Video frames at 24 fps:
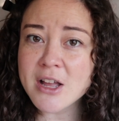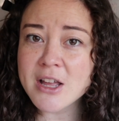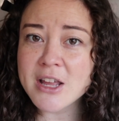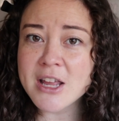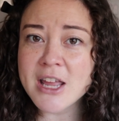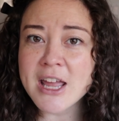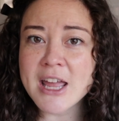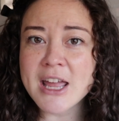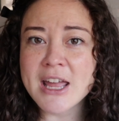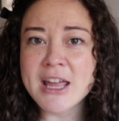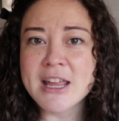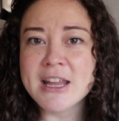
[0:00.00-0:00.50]

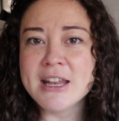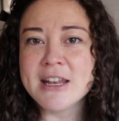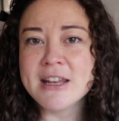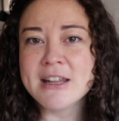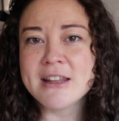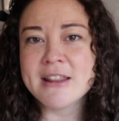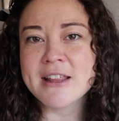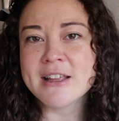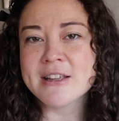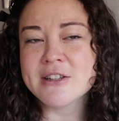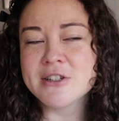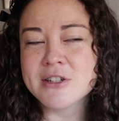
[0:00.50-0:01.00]
and
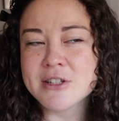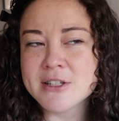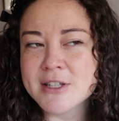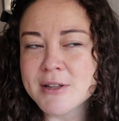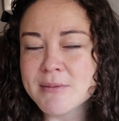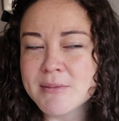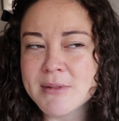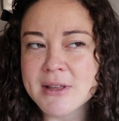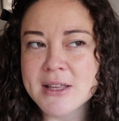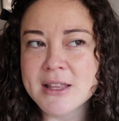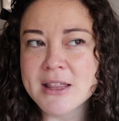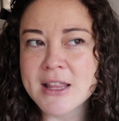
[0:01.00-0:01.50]
that's just
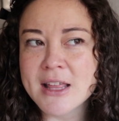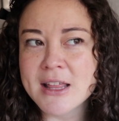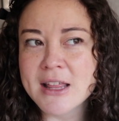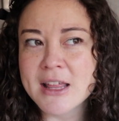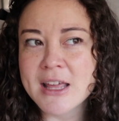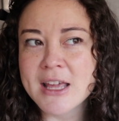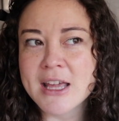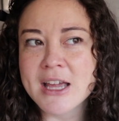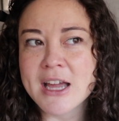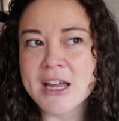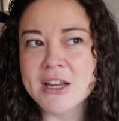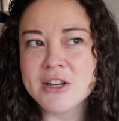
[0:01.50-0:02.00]
something that,
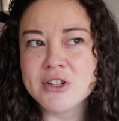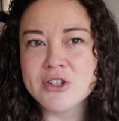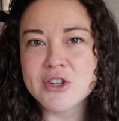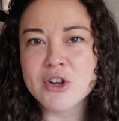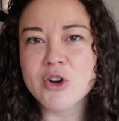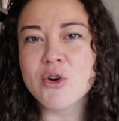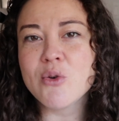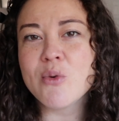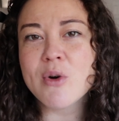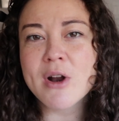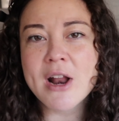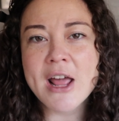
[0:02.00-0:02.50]
like, I
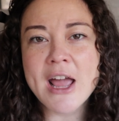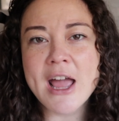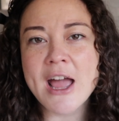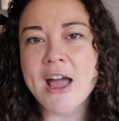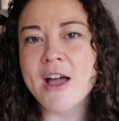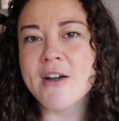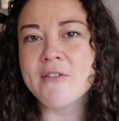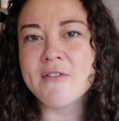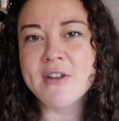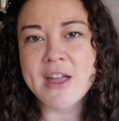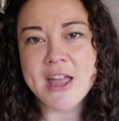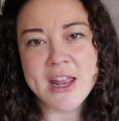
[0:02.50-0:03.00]
don't want to
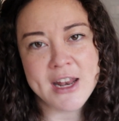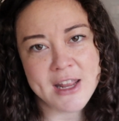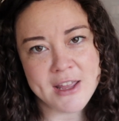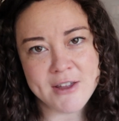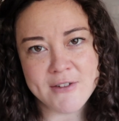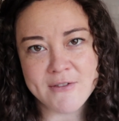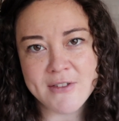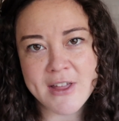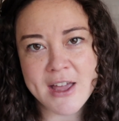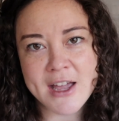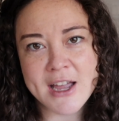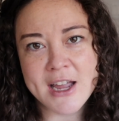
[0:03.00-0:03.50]
have any
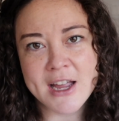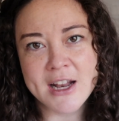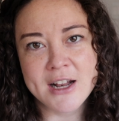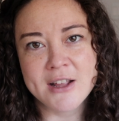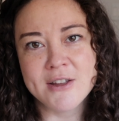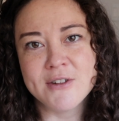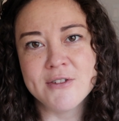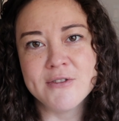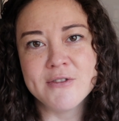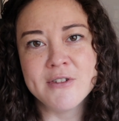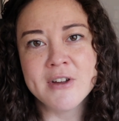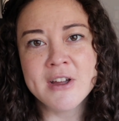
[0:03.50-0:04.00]
of that kind
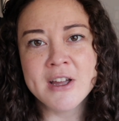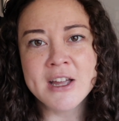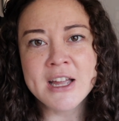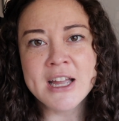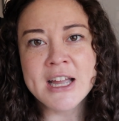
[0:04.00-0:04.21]
of